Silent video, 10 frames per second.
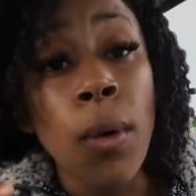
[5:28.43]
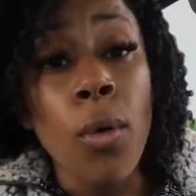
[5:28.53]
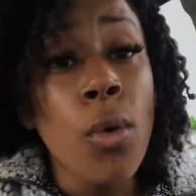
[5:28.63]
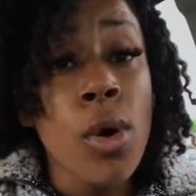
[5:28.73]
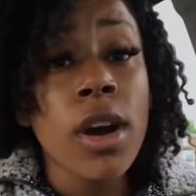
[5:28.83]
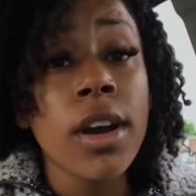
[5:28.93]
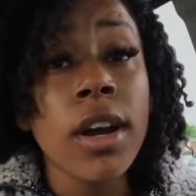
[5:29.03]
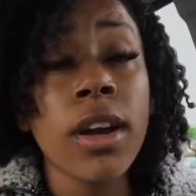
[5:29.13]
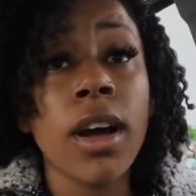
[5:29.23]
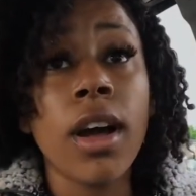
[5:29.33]

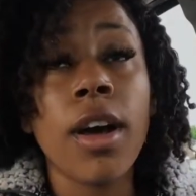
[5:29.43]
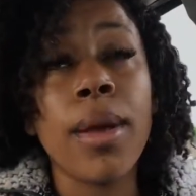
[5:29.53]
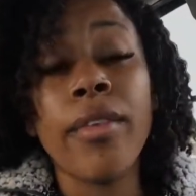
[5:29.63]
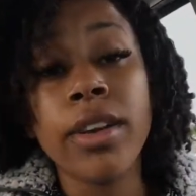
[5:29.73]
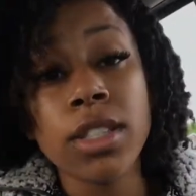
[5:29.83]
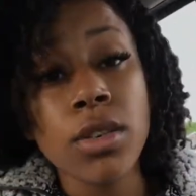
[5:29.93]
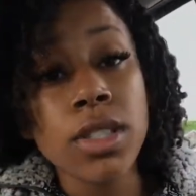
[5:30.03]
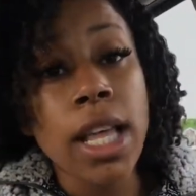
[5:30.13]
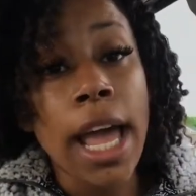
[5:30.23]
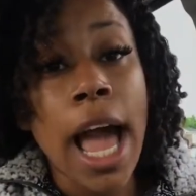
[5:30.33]
Or every
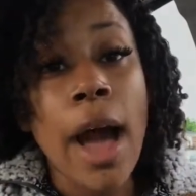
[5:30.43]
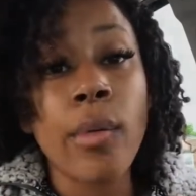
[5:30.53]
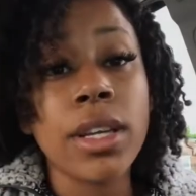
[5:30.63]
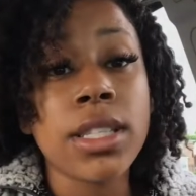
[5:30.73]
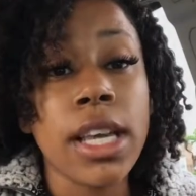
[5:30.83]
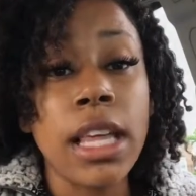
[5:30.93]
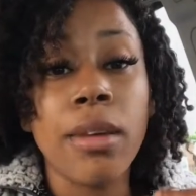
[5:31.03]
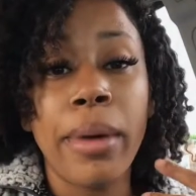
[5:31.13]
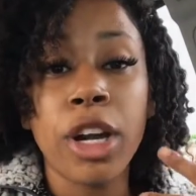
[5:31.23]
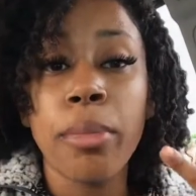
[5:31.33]
Tuesday I went to
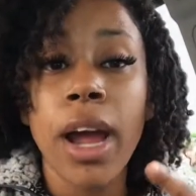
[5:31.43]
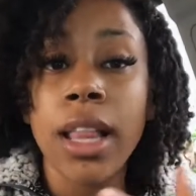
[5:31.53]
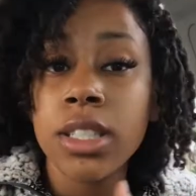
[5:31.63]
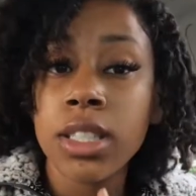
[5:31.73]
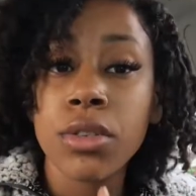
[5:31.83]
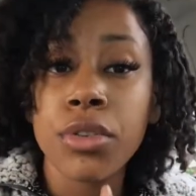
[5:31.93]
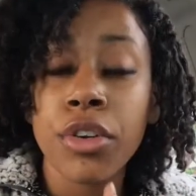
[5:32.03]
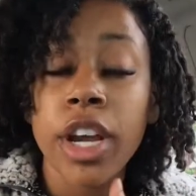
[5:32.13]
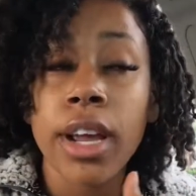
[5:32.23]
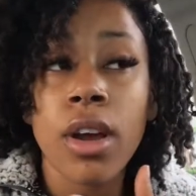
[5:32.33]
either microbiology
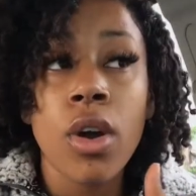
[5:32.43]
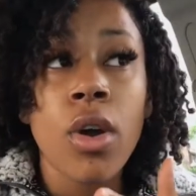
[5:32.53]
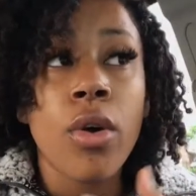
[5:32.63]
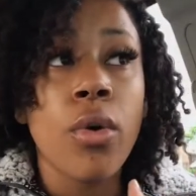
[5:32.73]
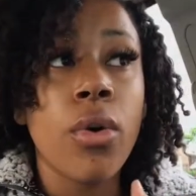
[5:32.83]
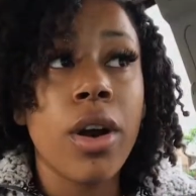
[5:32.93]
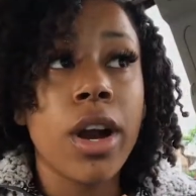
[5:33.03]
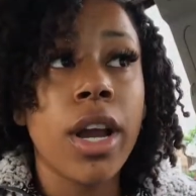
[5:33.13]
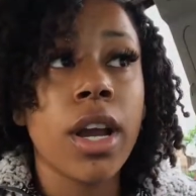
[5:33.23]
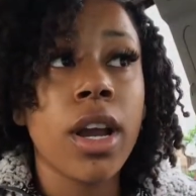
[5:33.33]
tutoring or
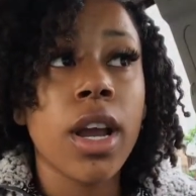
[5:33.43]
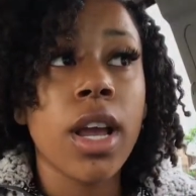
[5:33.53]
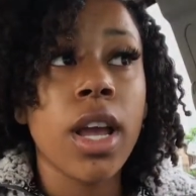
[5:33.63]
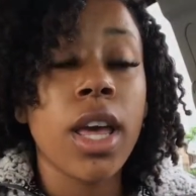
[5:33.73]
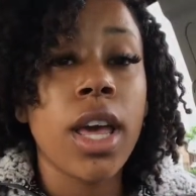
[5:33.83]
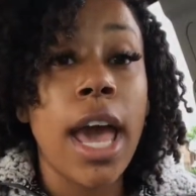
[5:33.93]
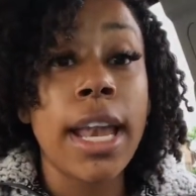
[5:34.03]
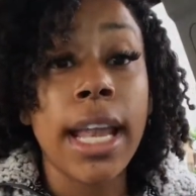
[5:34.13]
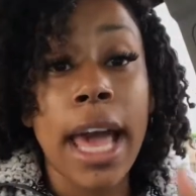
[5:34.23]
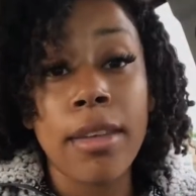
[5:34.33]

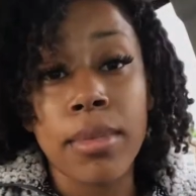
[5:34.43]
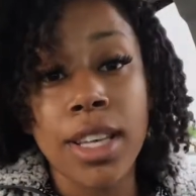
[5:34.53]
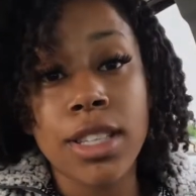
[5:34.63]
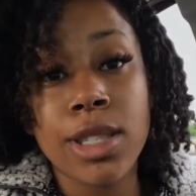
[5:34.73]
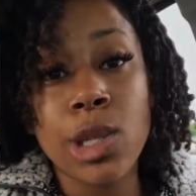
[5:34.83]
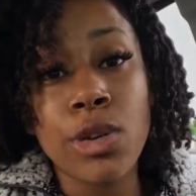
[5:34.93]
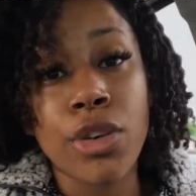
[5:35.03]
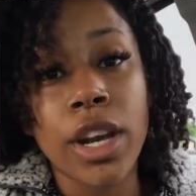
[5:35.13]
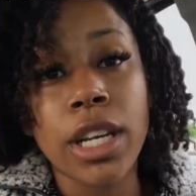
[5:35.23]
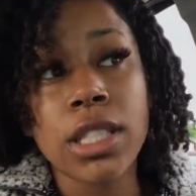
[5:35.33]
anatomy
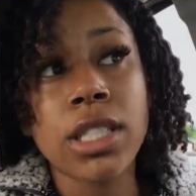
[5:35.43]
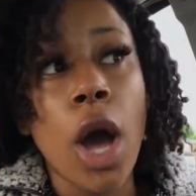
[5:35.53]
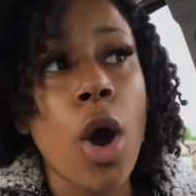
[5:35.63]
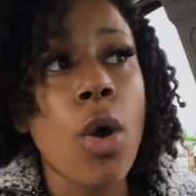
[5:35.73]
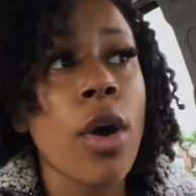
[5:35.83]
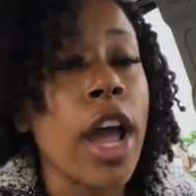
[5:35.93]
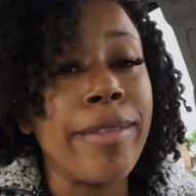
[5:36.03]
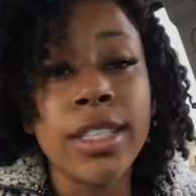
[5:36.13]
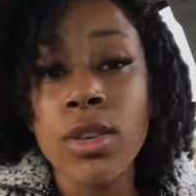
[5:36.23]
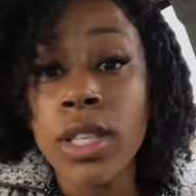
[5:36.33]
tutoring. So
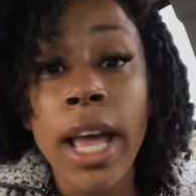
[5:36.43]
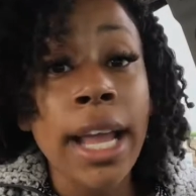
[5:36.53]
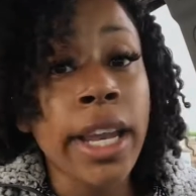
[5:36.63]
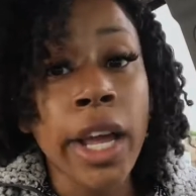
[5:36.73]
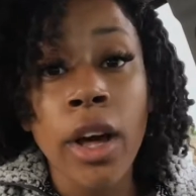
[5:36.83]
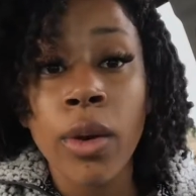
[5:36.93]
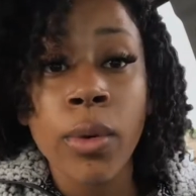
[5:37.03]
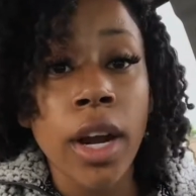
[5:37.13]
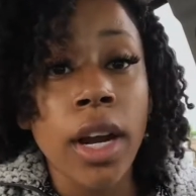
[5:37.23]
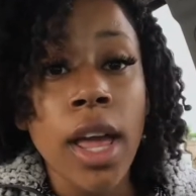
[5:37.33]
every Tuesday I didn't go to
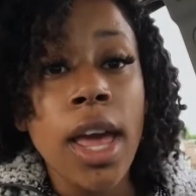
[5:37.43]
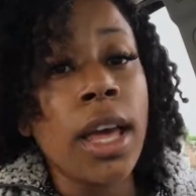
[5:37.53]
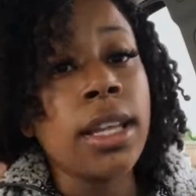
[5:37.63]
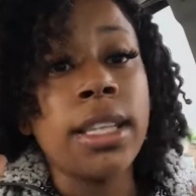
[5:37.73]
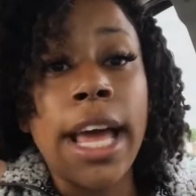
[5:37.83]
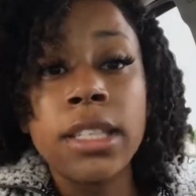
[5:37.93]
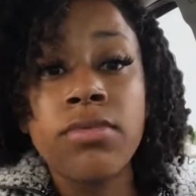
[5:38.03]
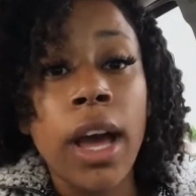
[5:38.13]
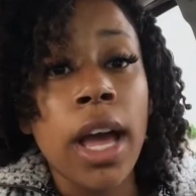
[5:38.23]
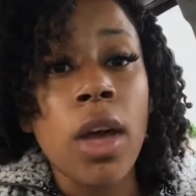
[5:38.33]
work. That's
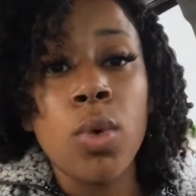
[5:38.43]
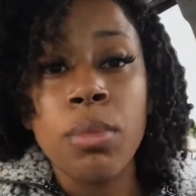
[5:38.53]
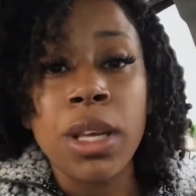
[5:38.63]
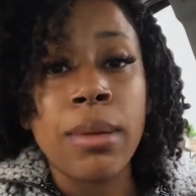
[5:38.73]
fine with me.